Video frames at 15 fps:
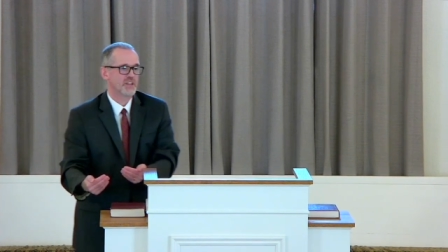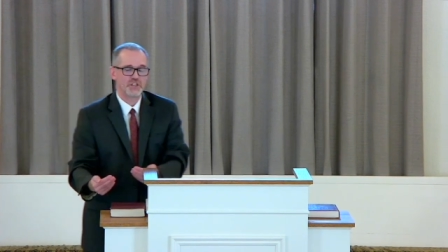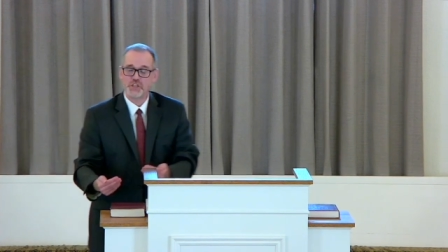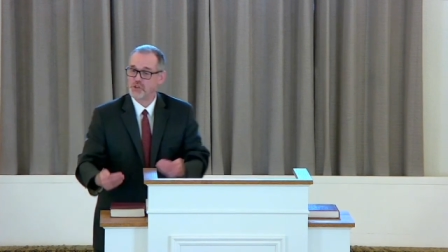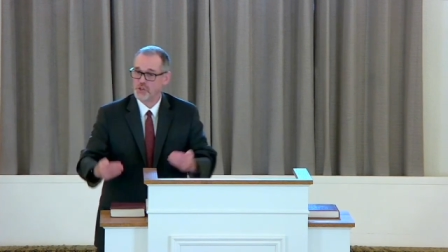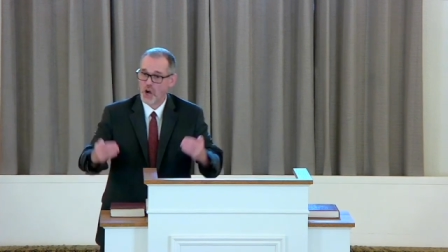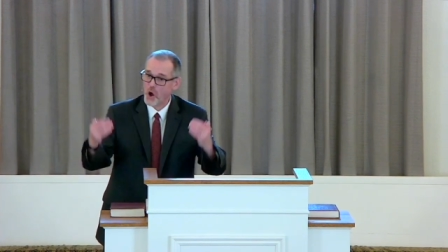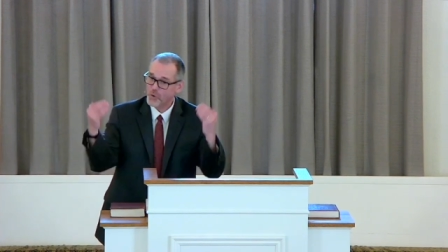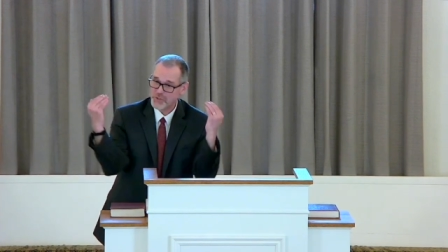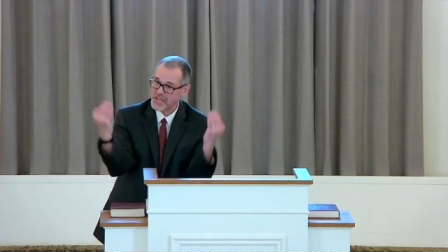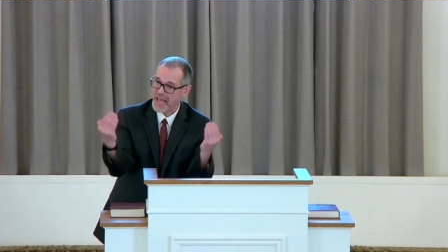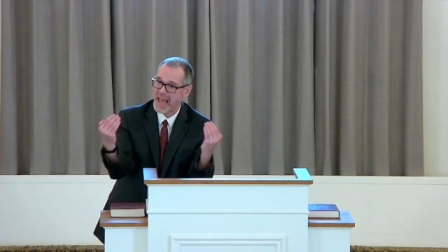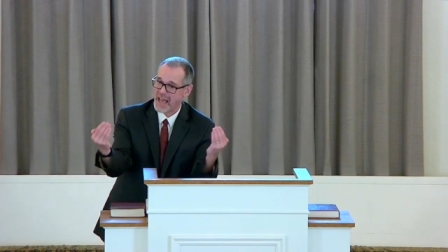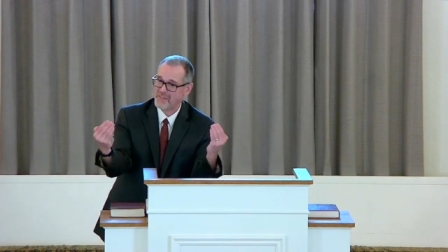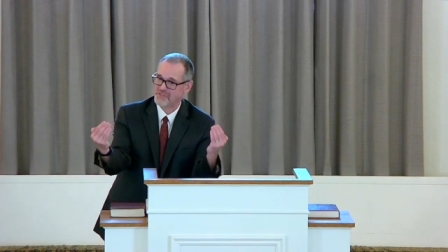You don't
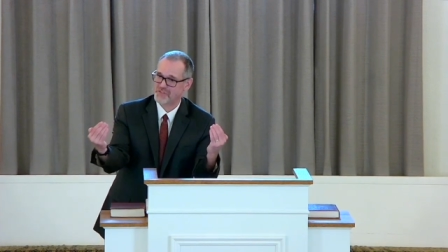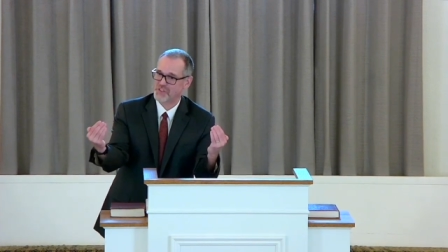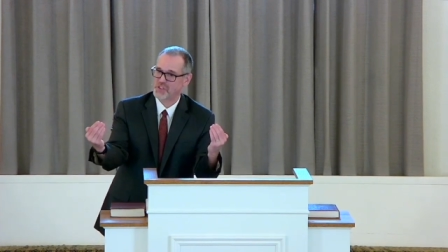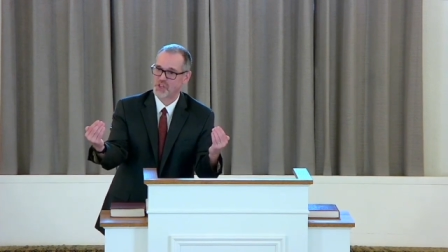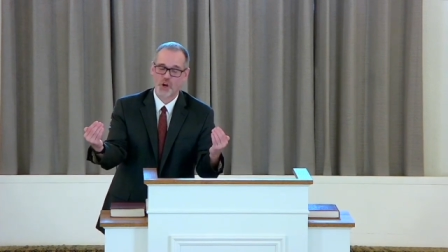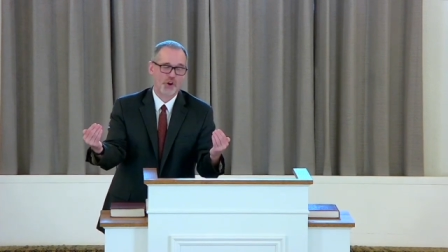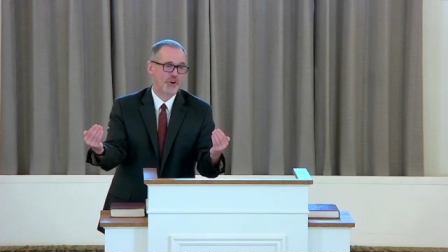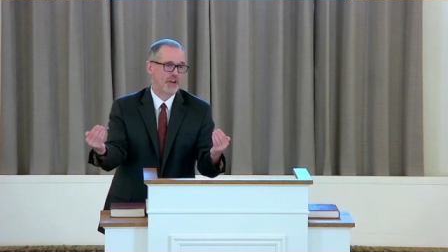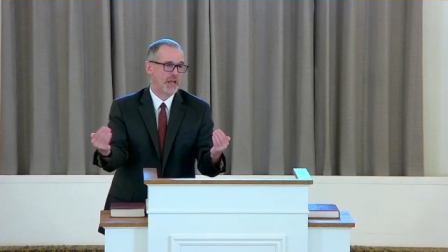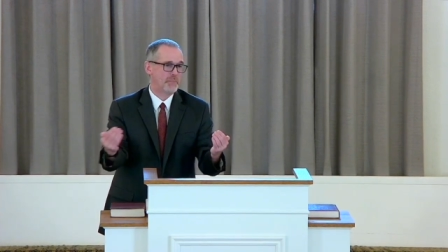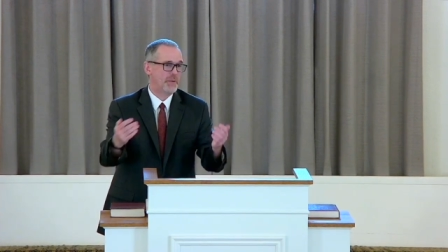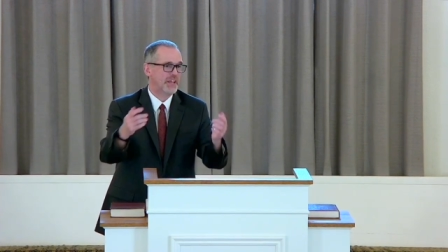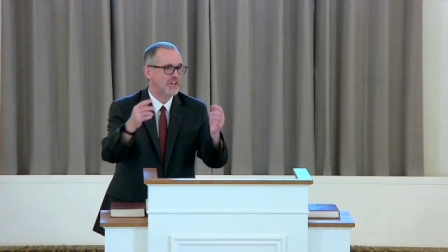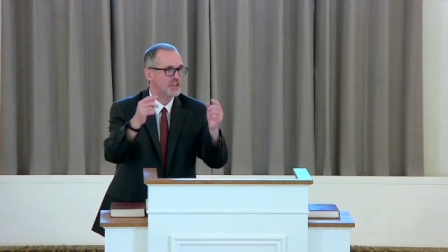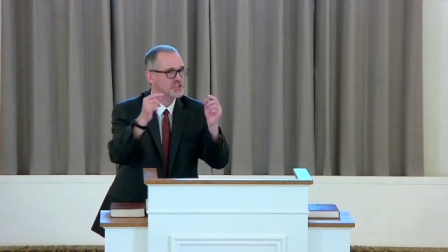have to learn it
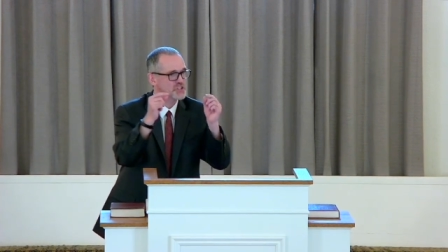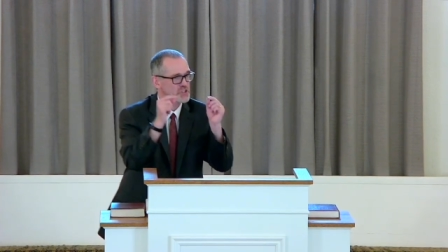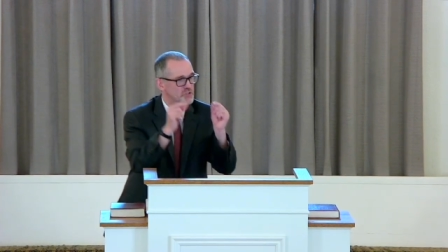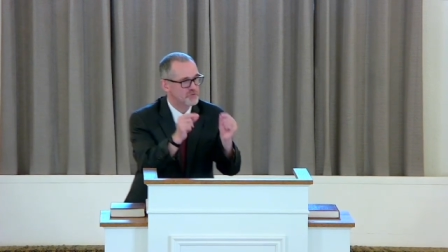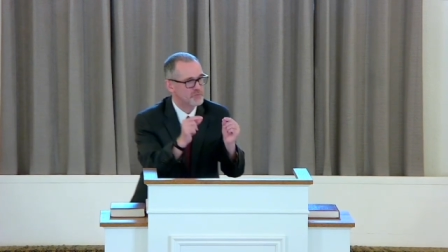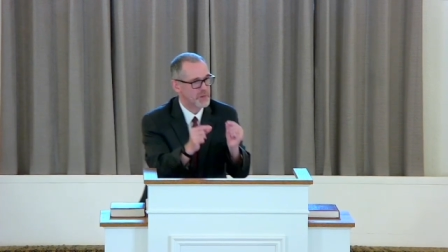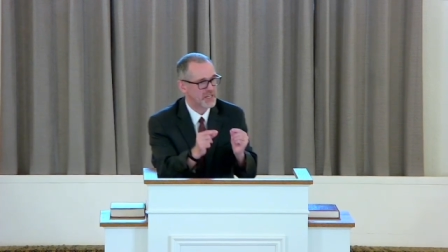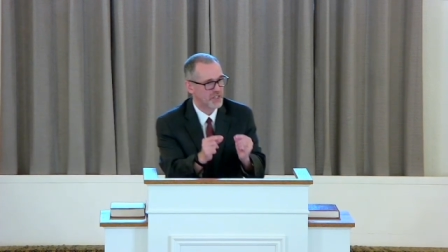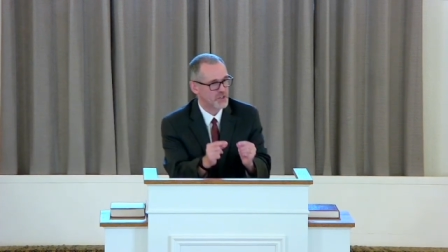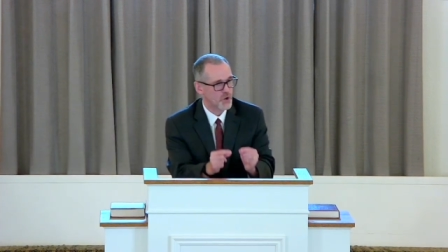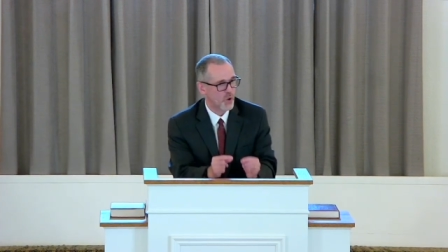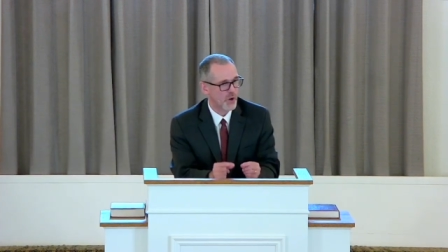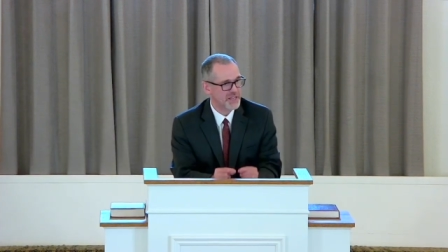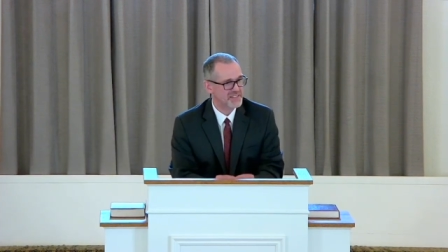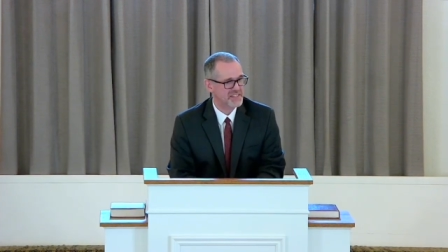because you've been
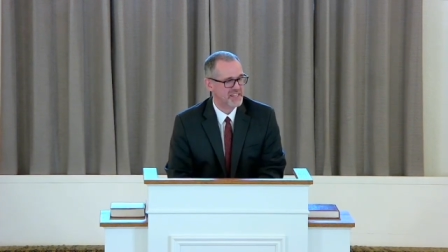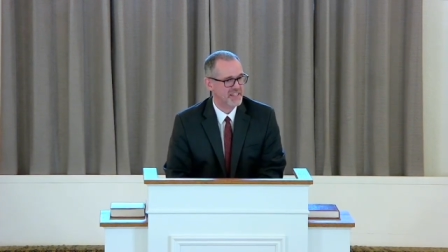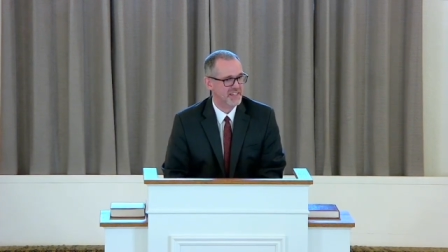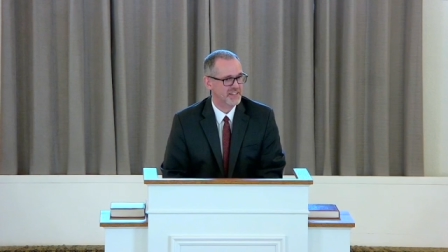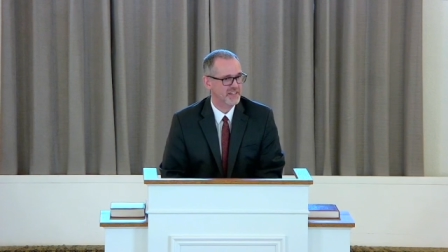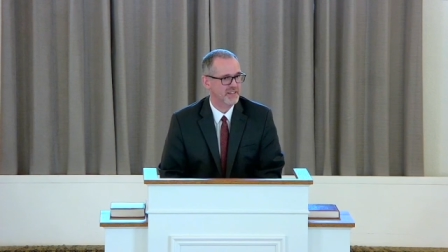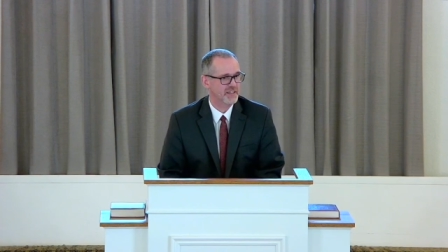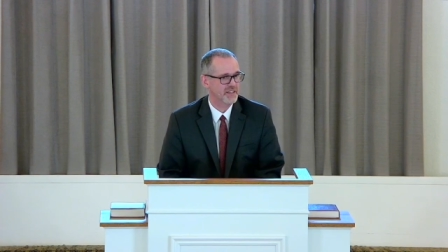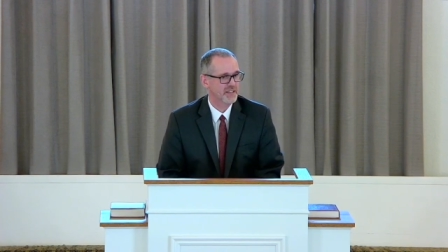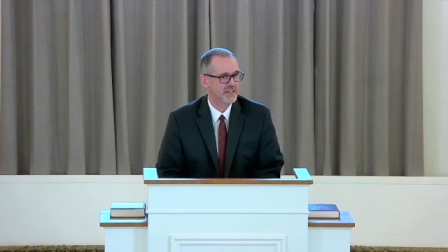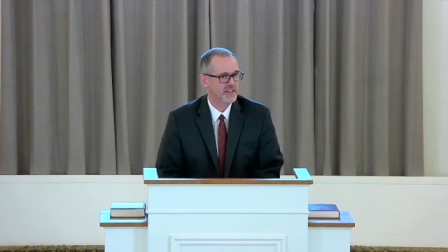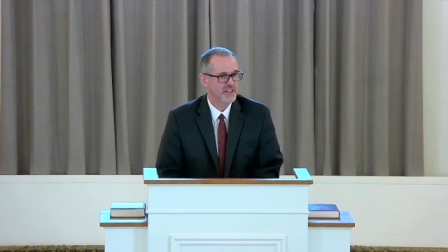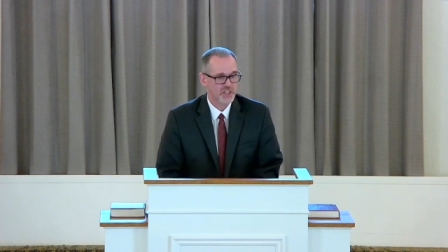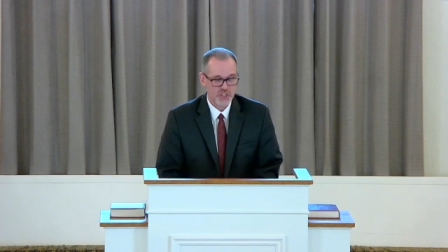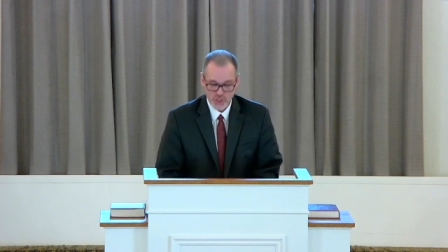anointed.
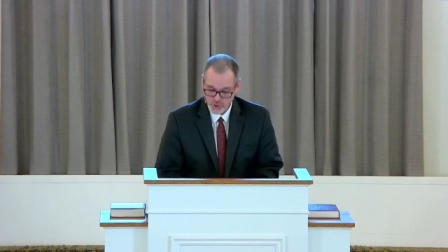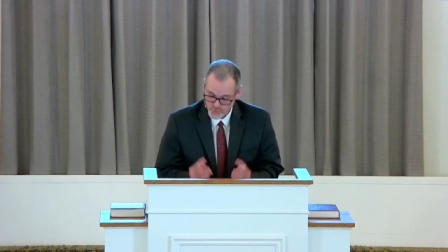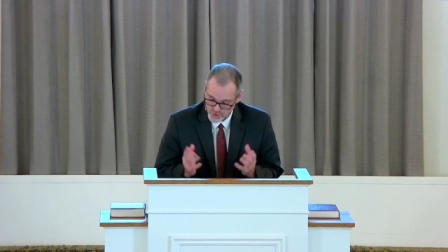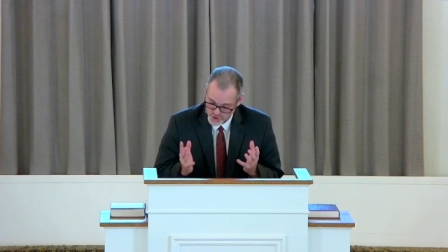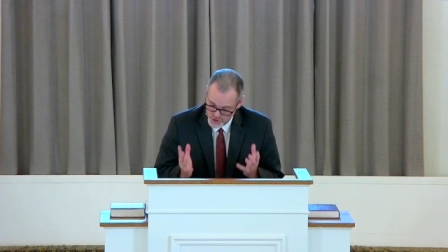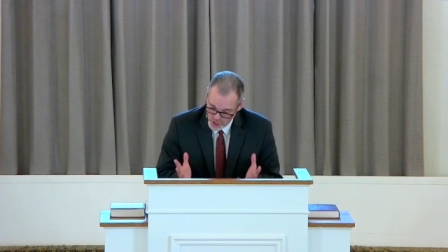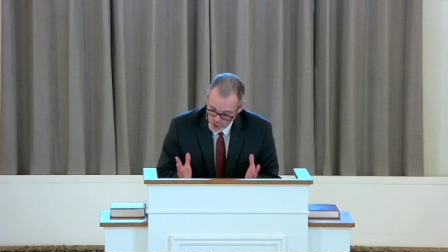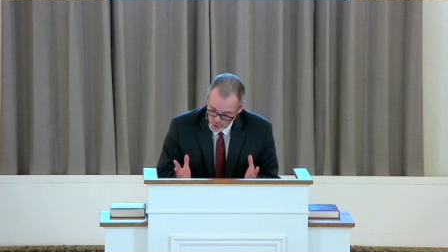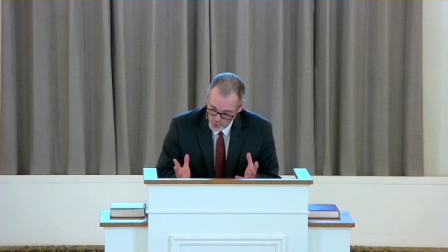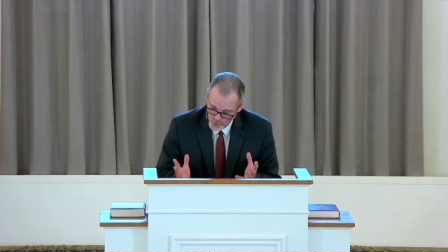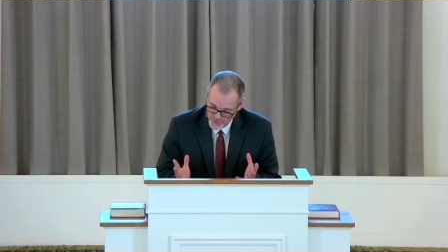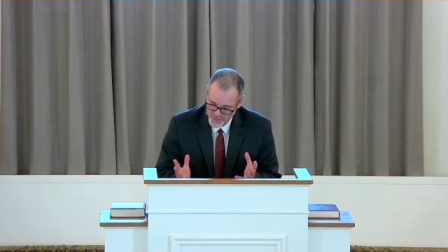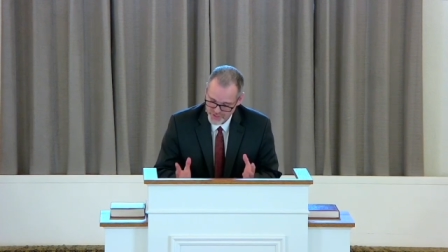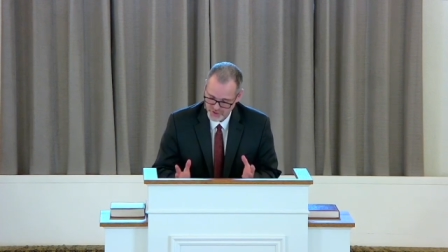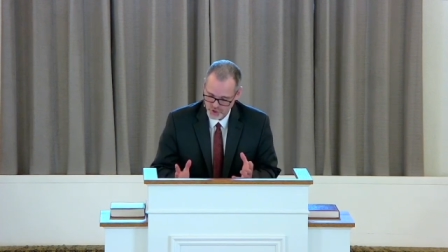You know
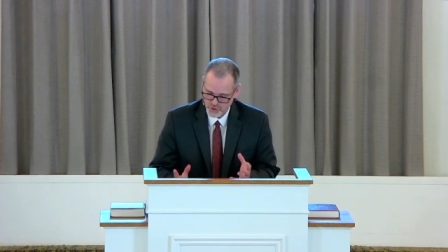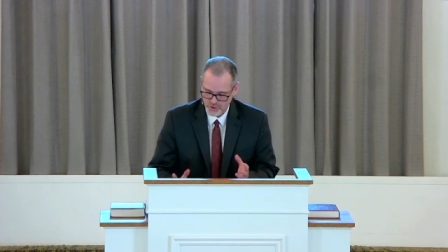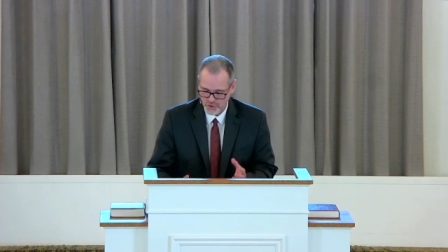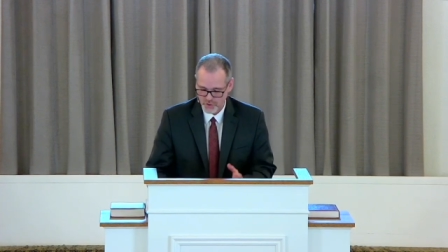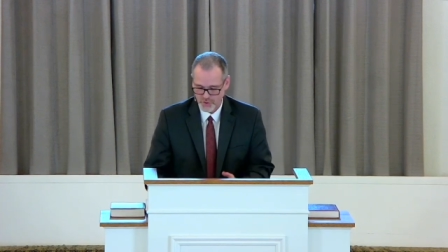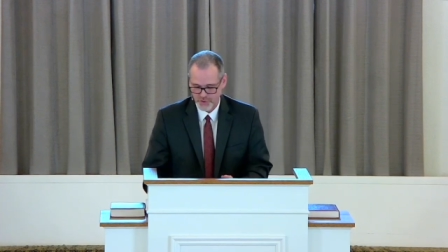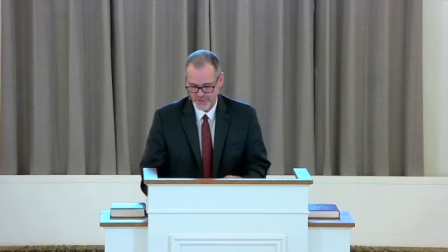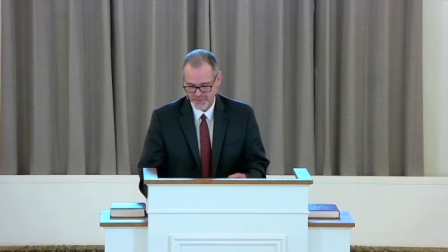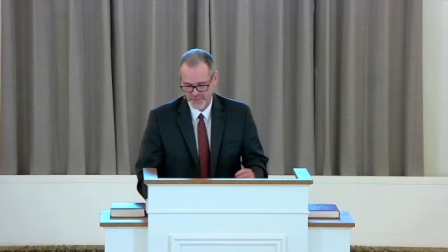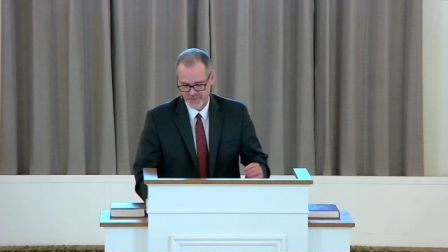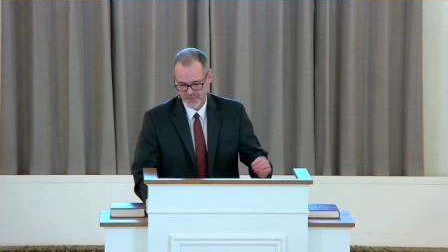the truth.